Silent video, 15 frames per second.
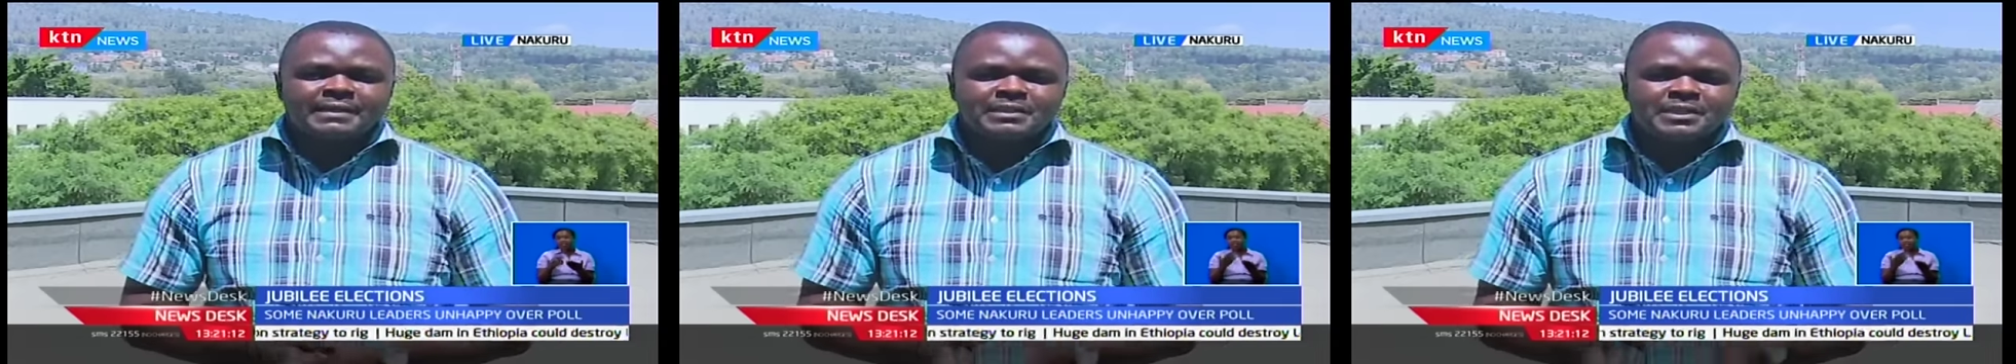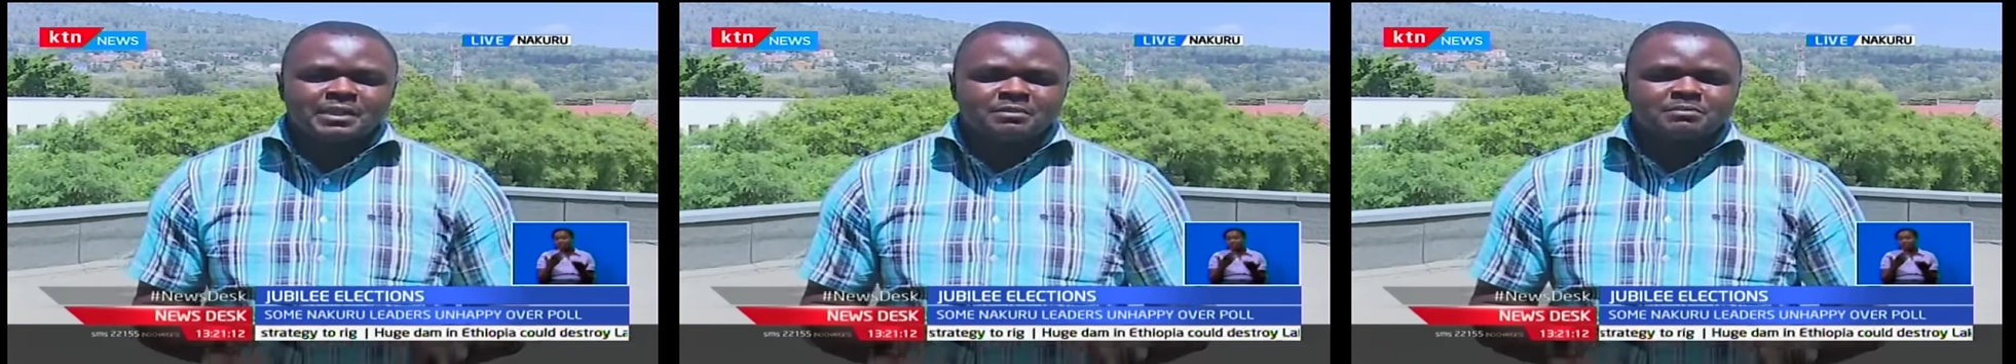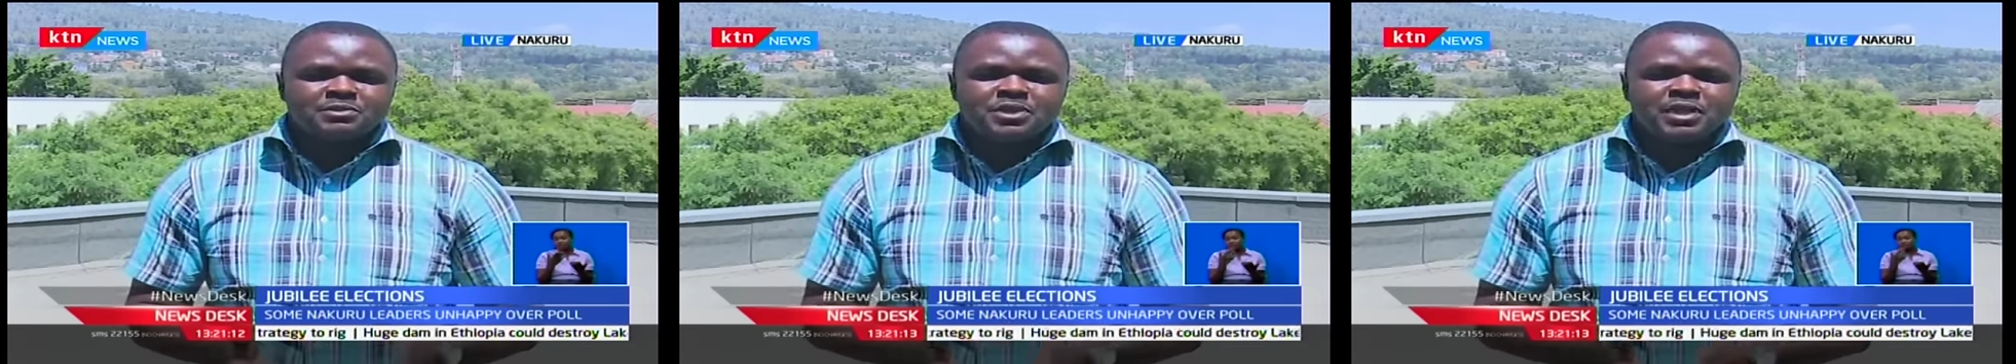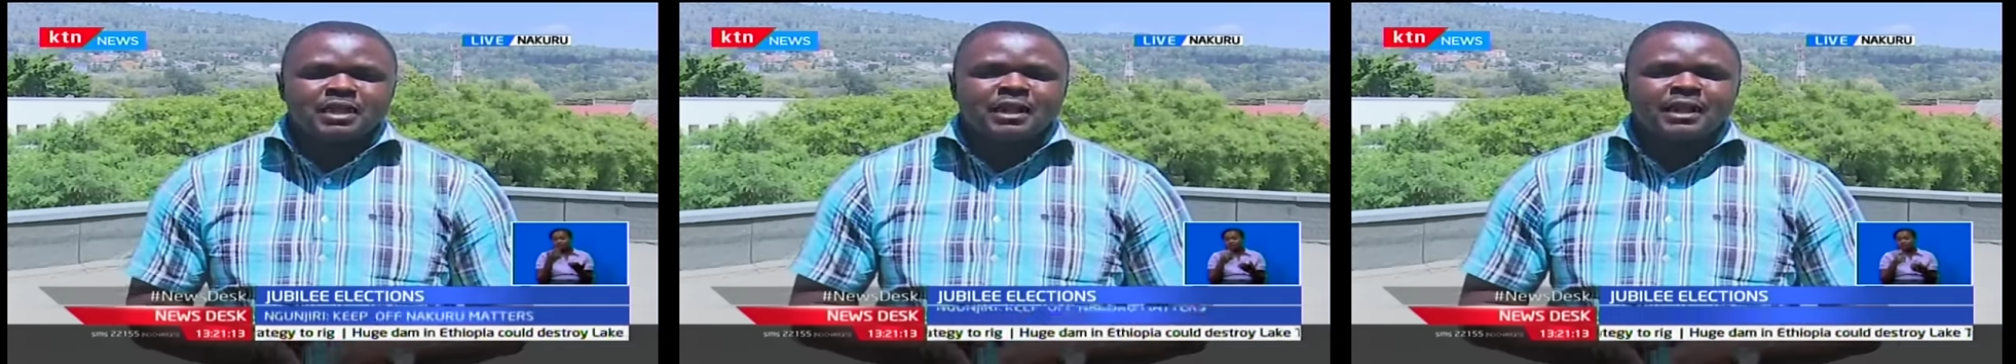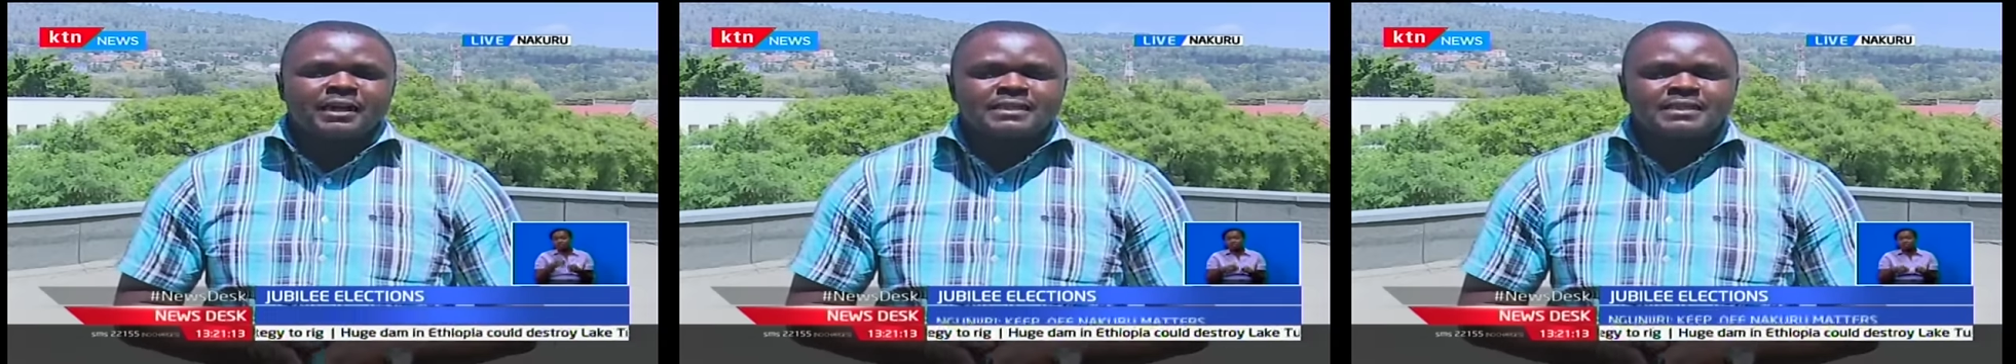interim chair
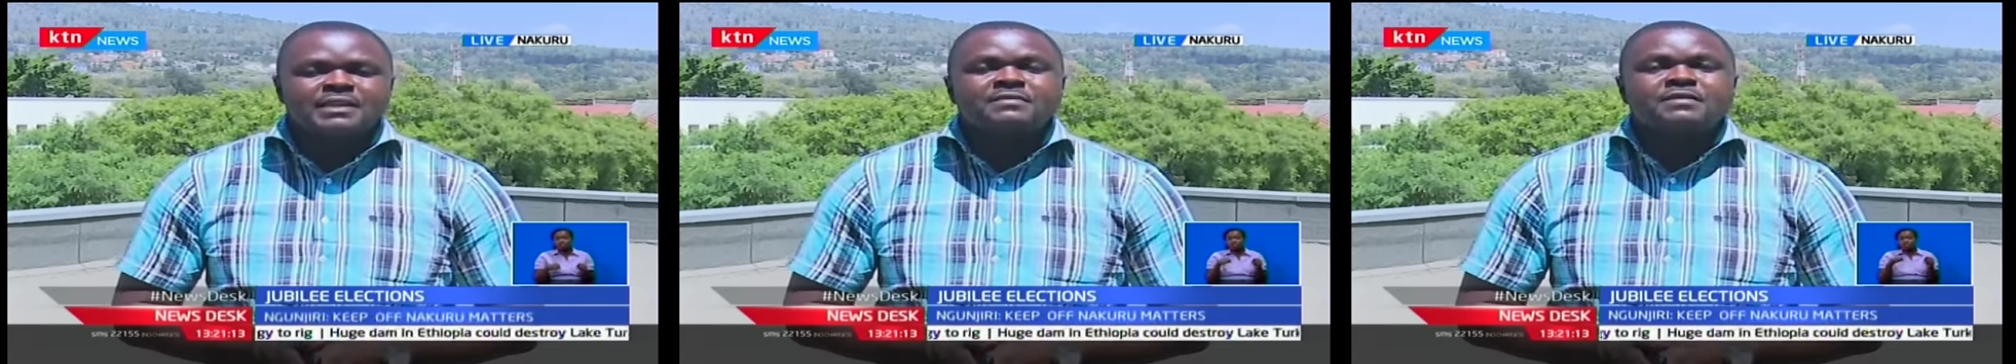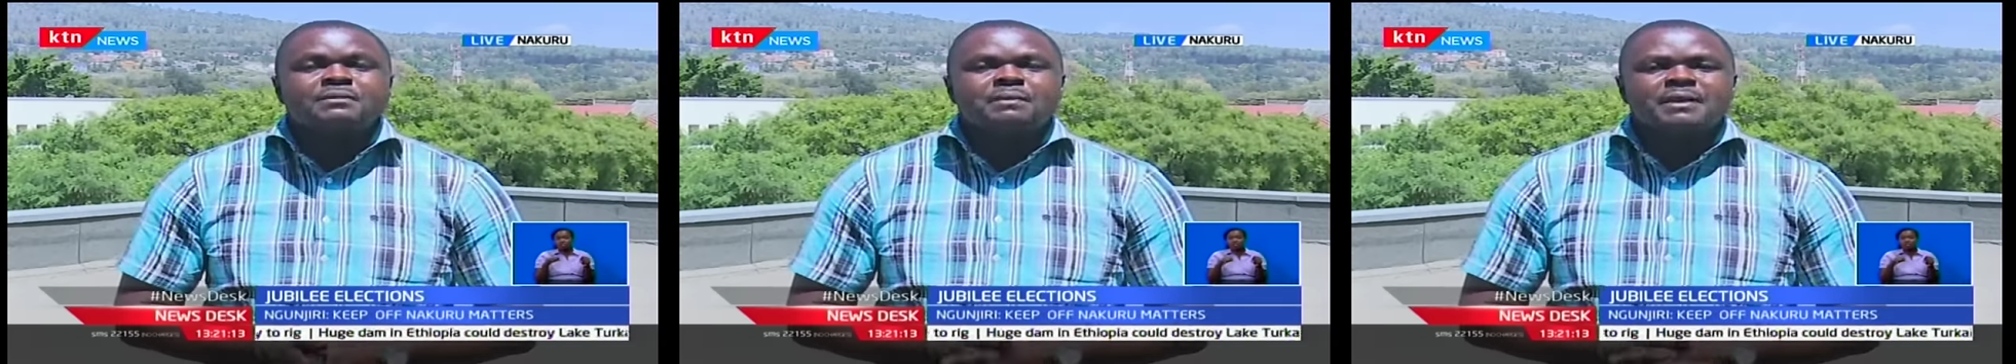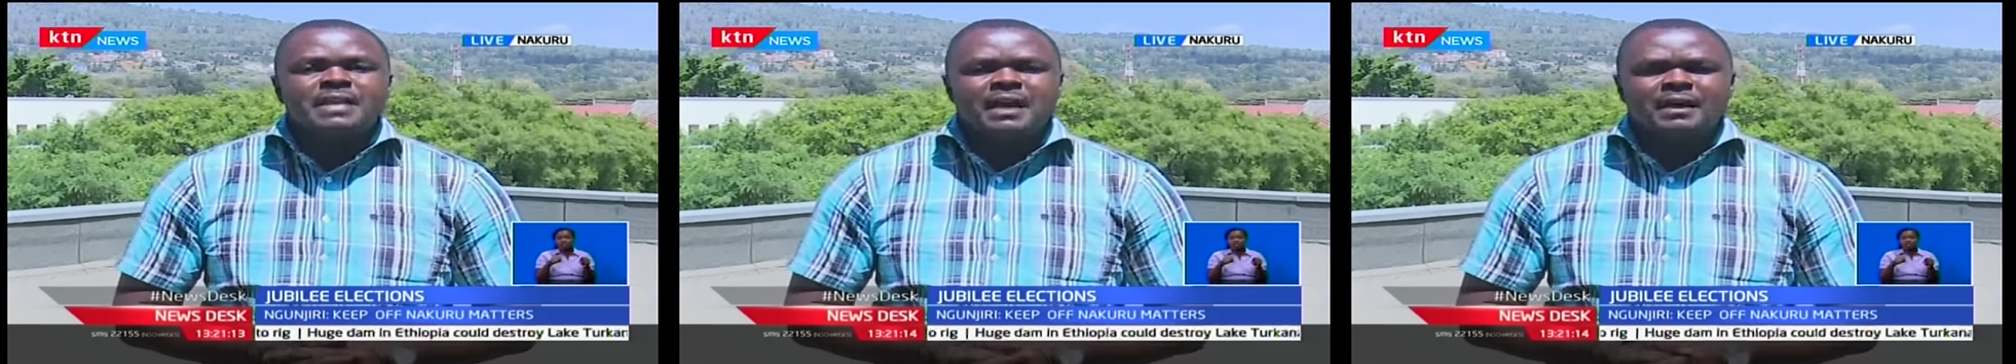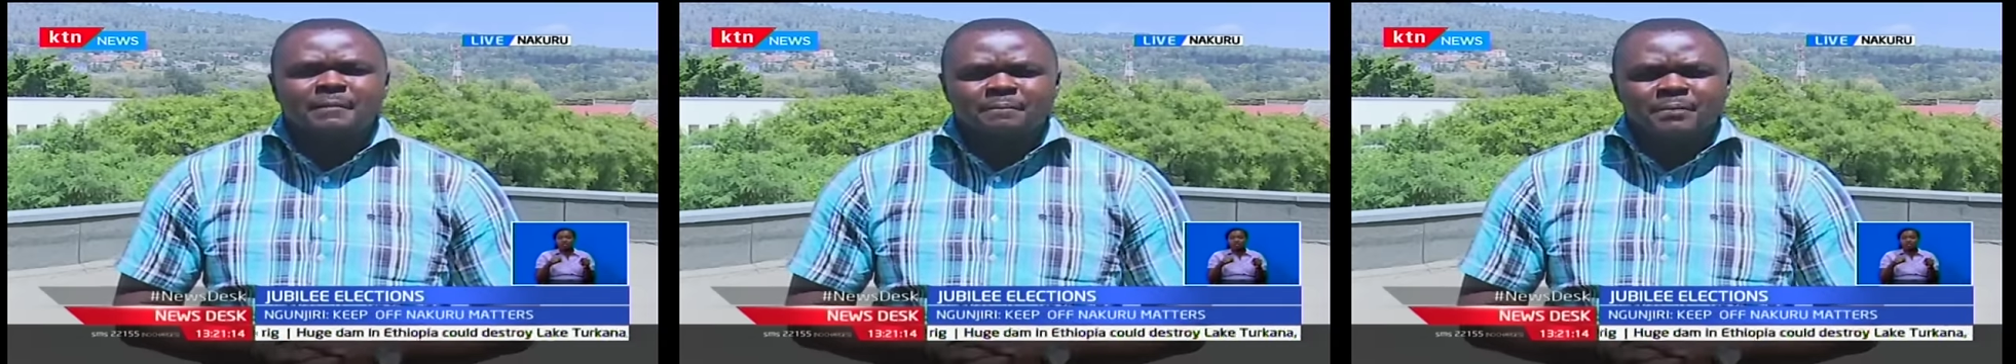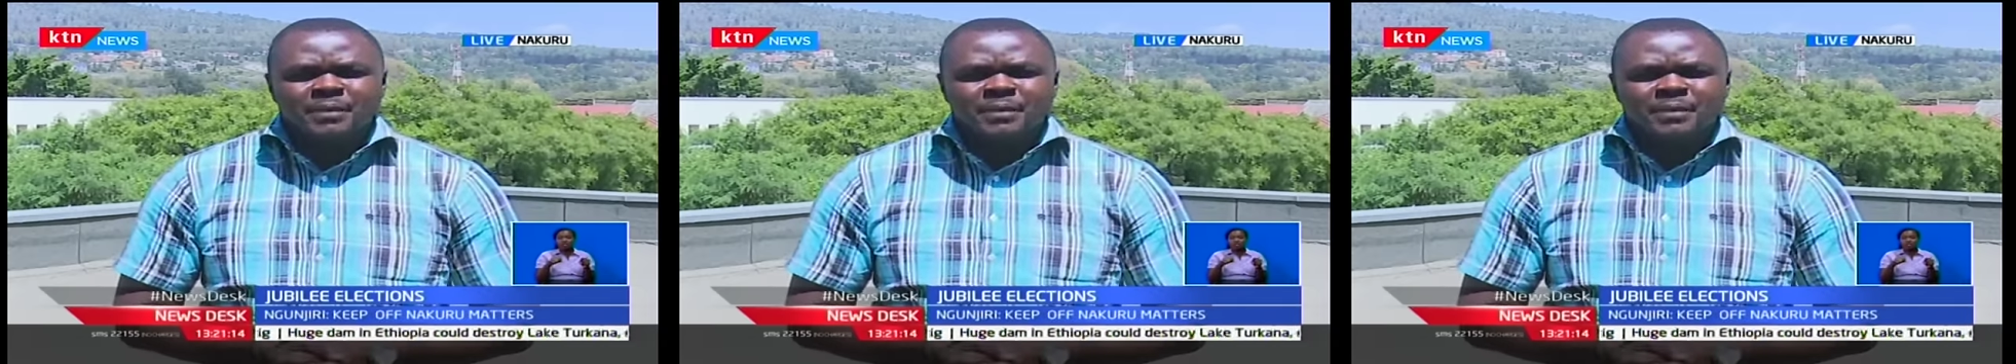uh, David Manyaram.